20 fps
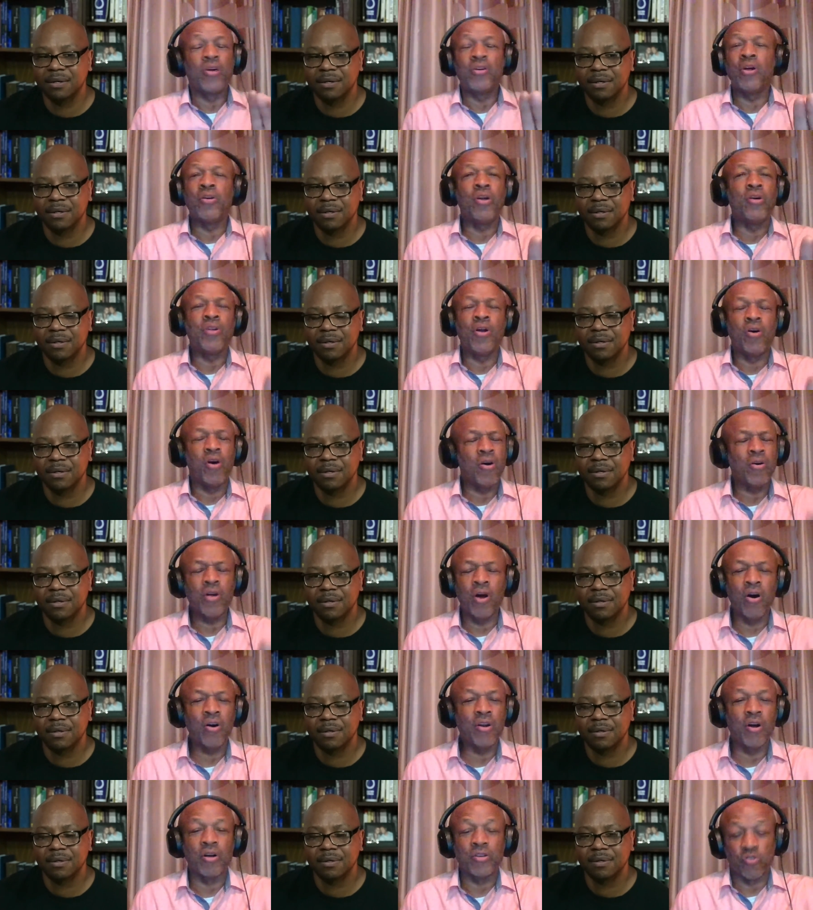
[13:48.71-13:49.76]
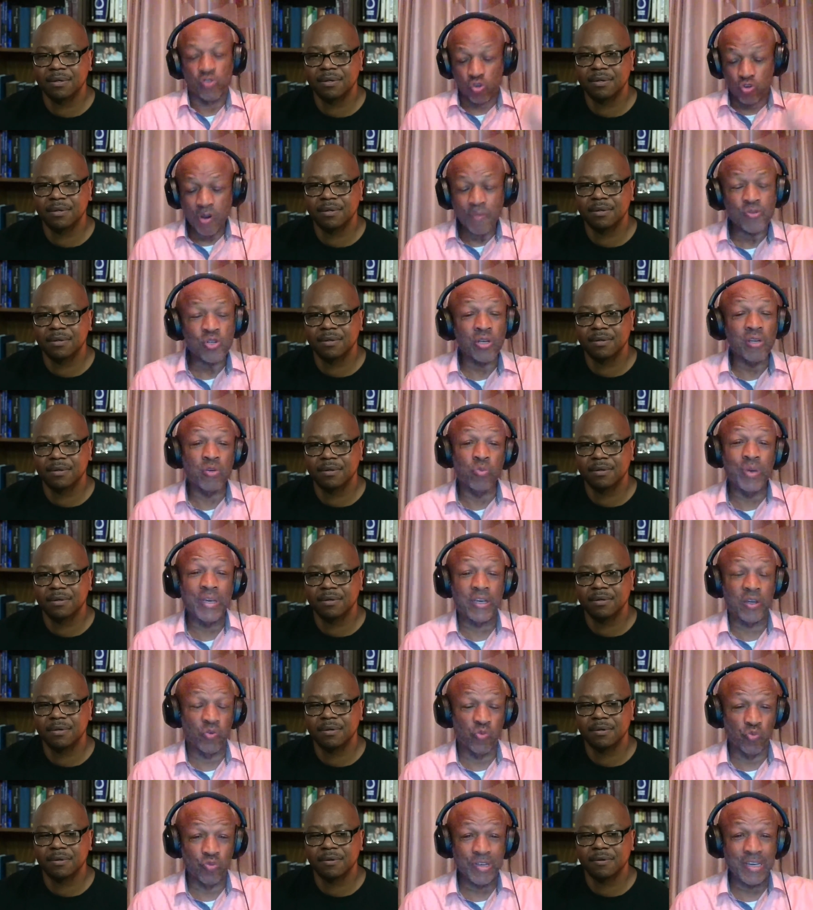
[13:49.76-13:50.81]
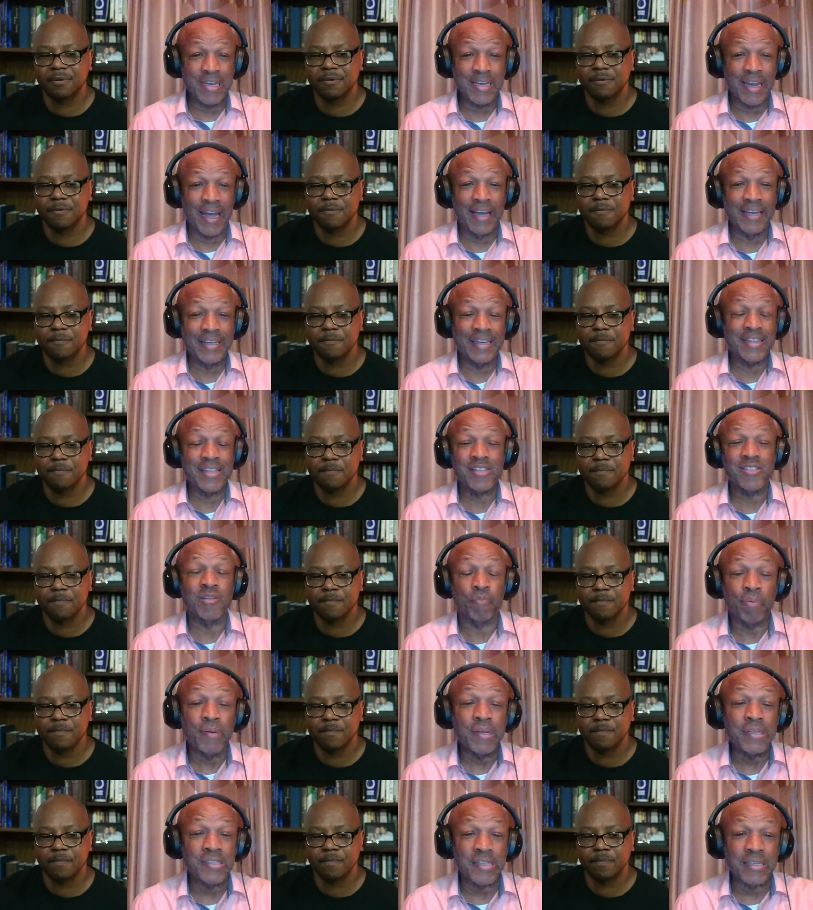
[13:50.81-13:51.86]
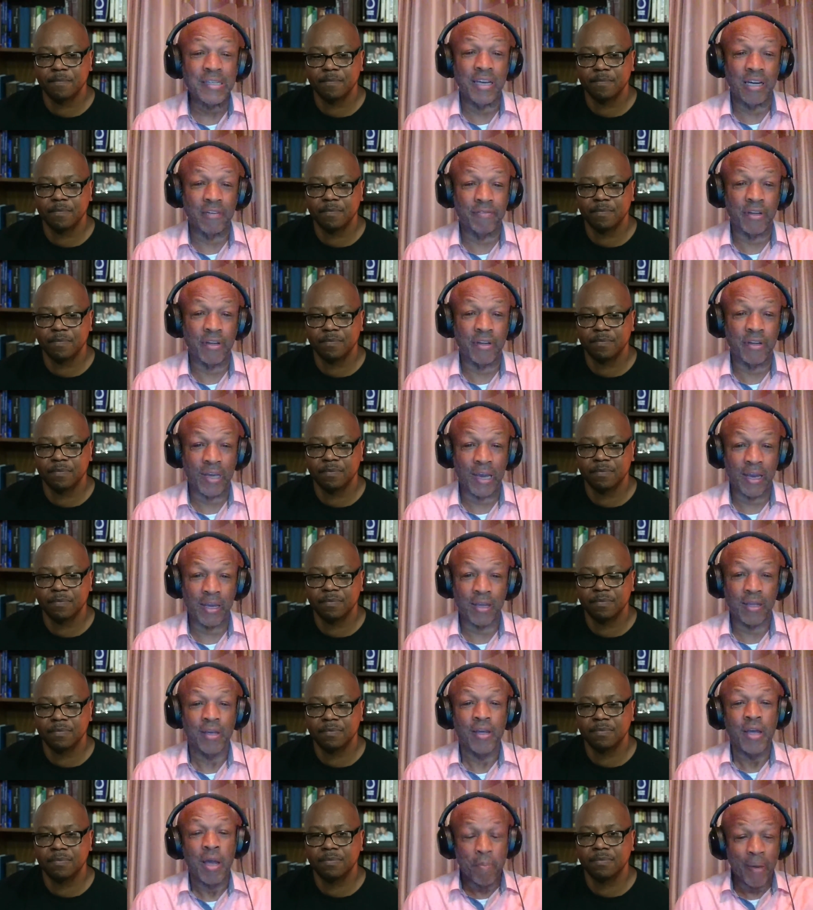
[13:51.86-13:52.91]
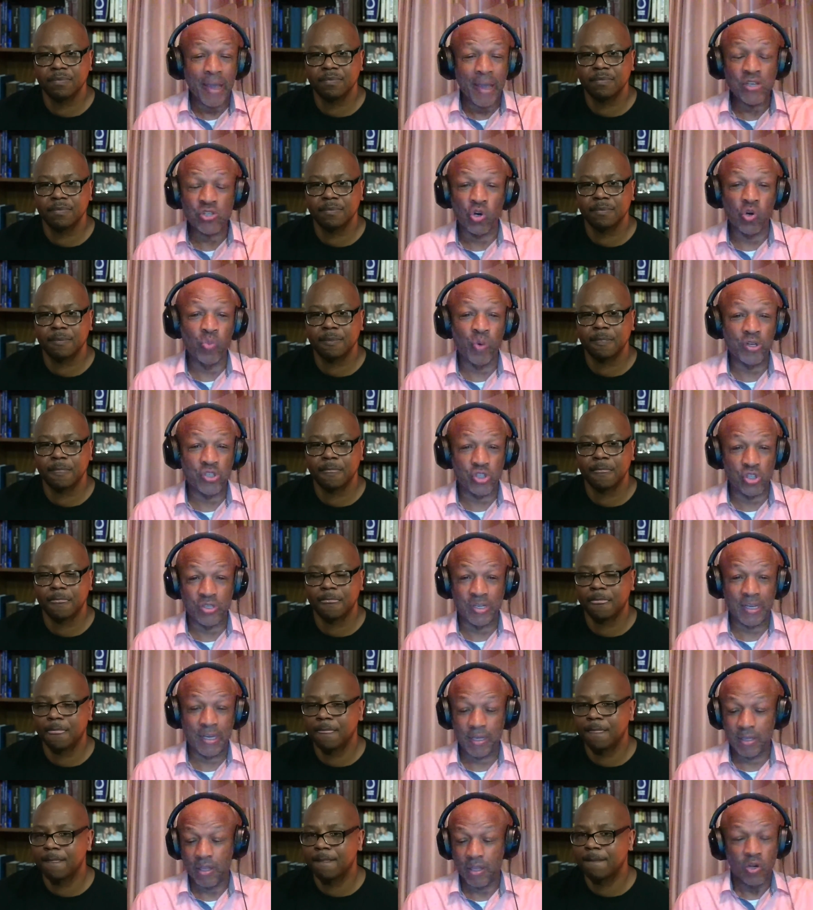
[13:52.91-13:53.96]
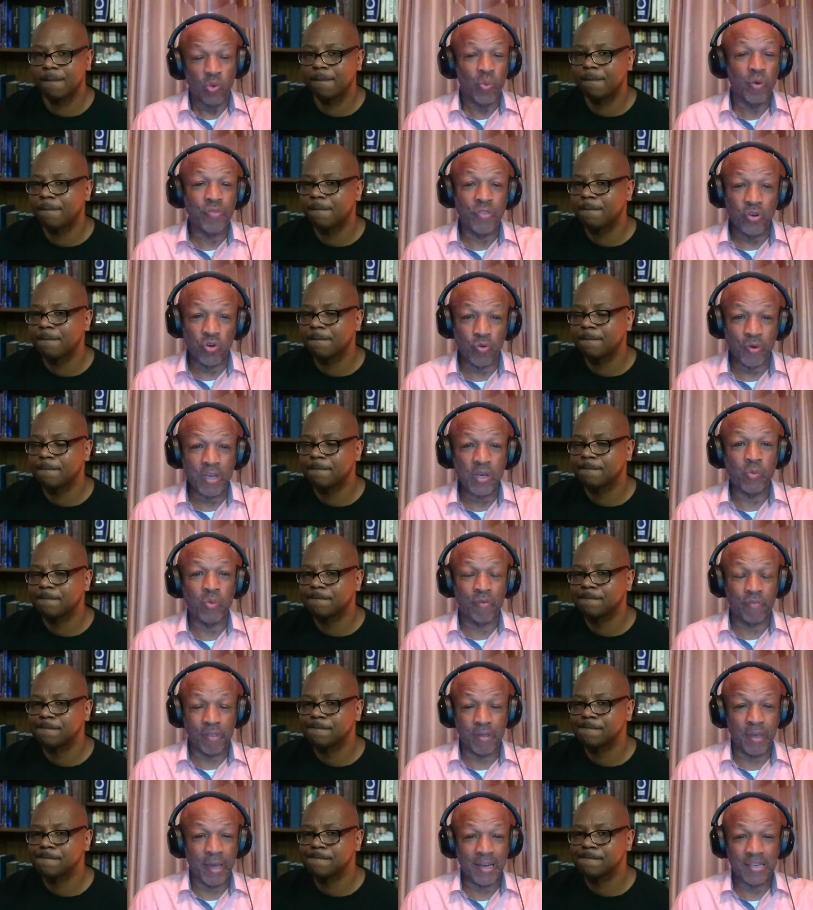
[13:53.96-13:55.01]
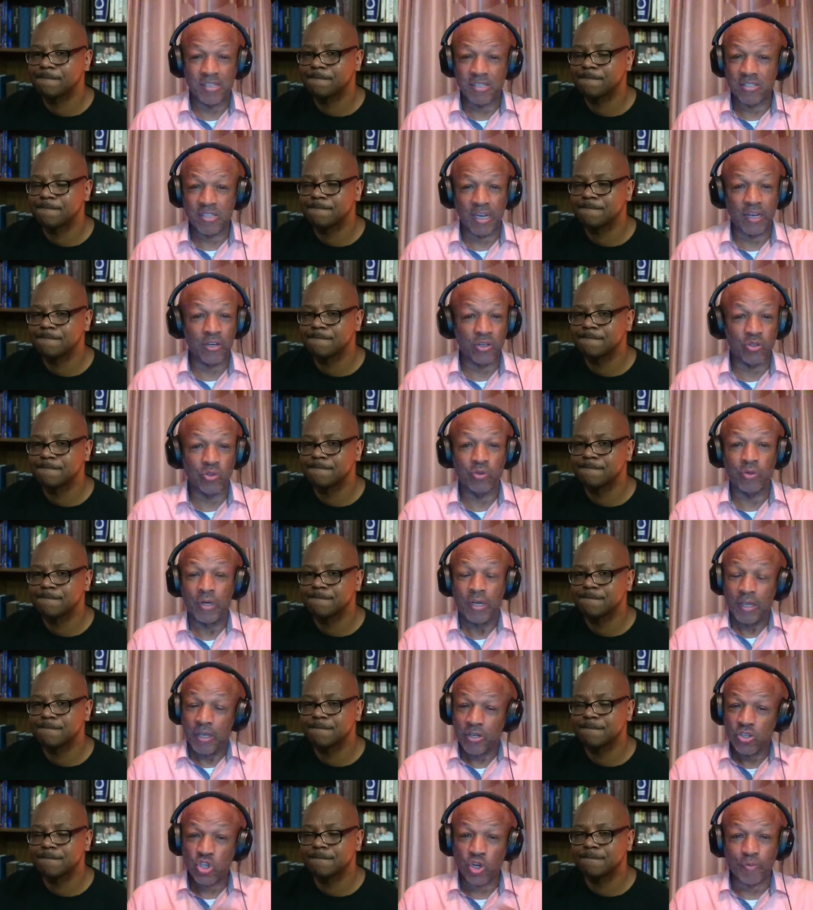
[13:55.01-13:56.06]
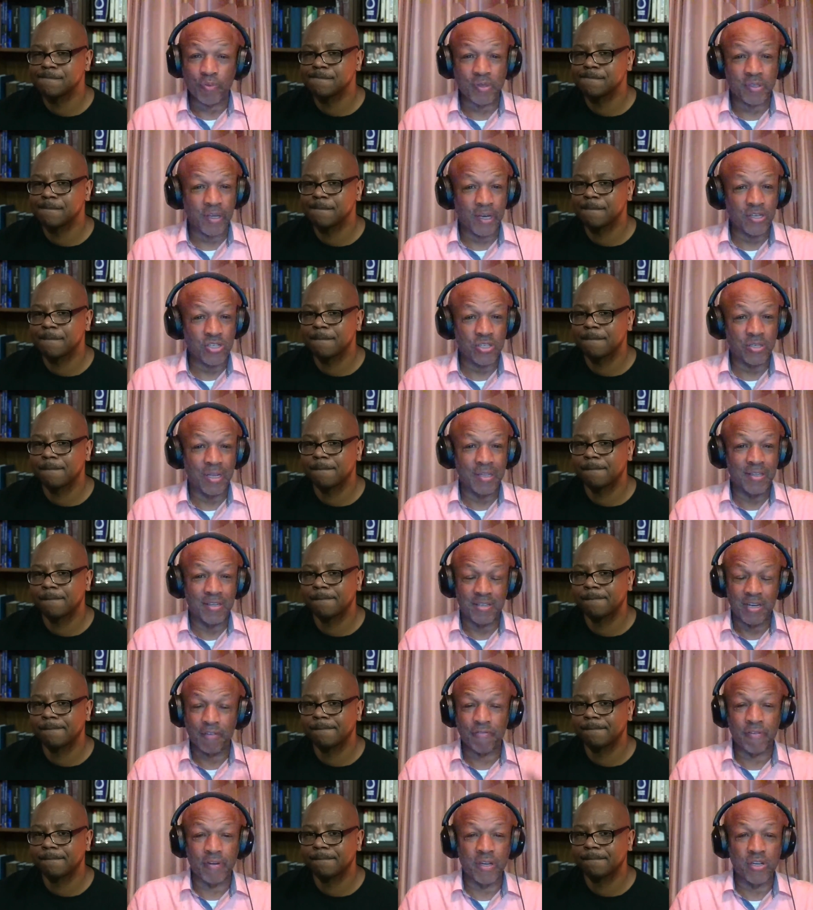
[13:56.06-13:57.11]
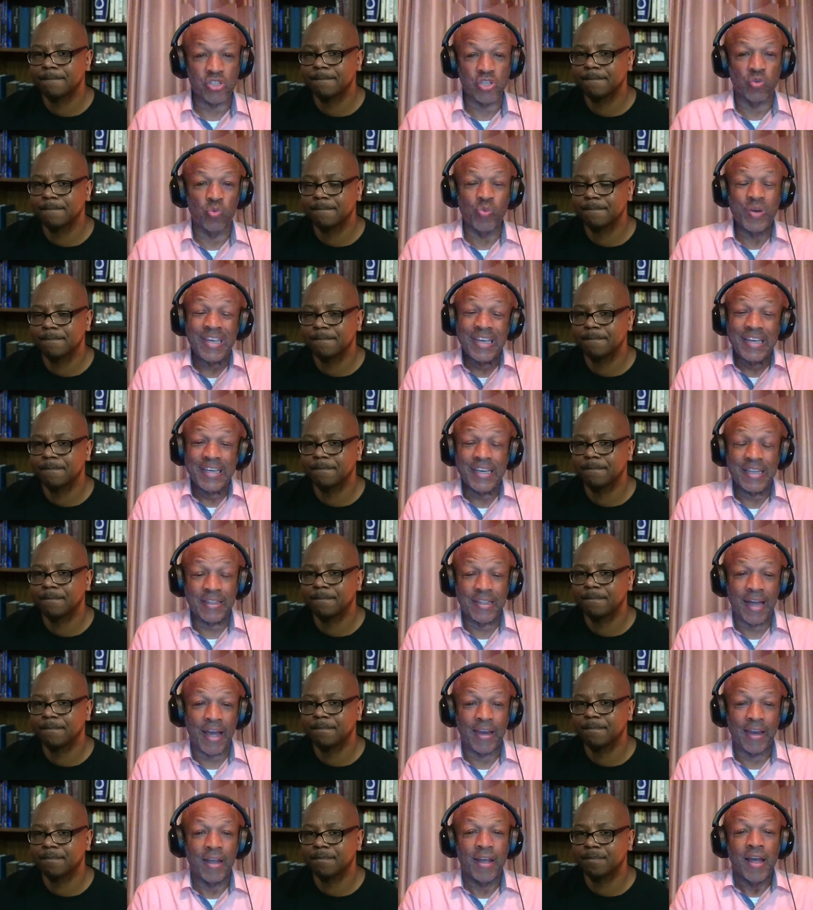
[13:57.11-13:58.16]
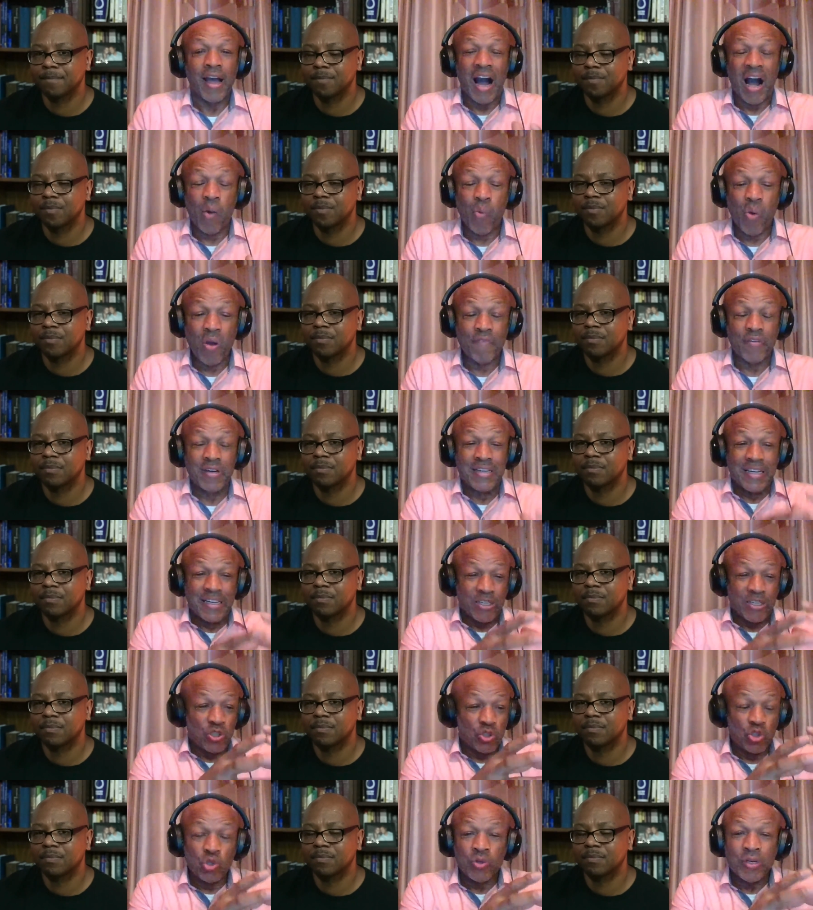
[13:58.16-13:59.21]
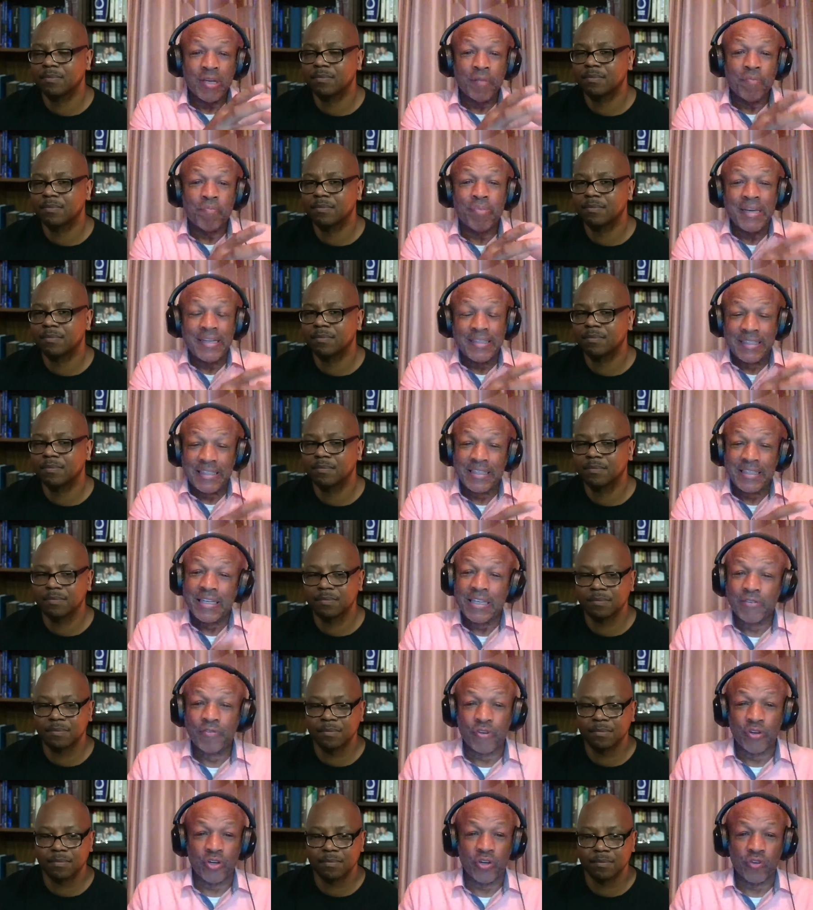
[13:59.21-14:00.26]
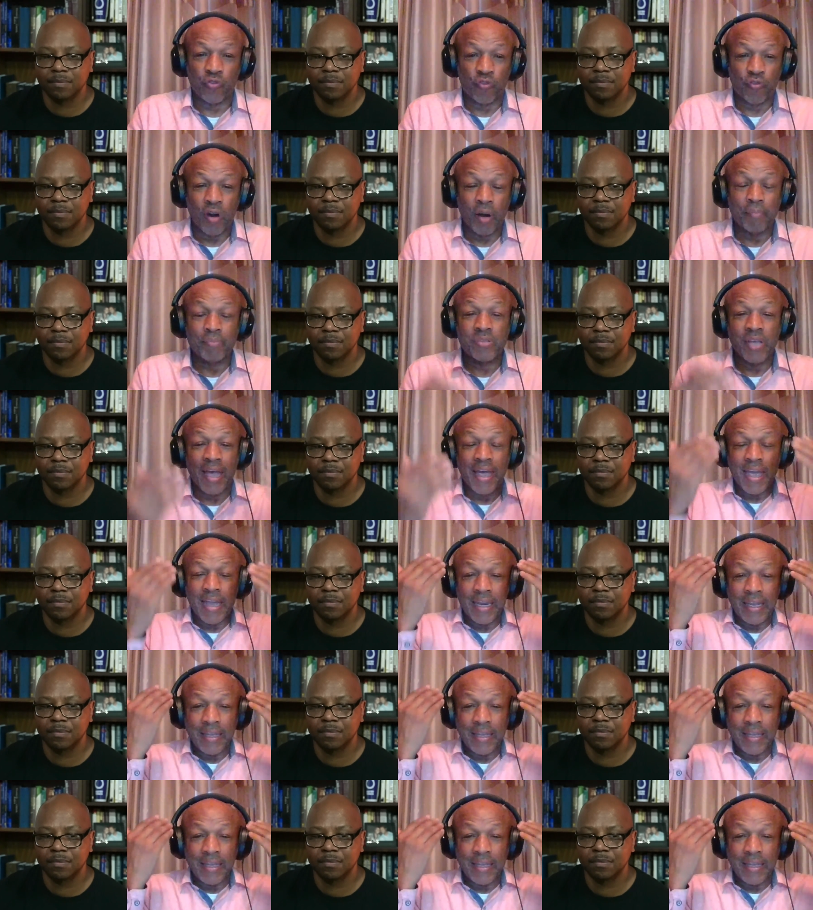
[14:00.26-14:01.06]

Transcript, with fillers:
Speaker 1: No, no, no, no. Hold on, hold on. Scripturally, we can read and get the simplicity of it. Okay, based on what you did with the Greek, with the exegetical interpretation and the definition, we can get that. However, you can be delivered from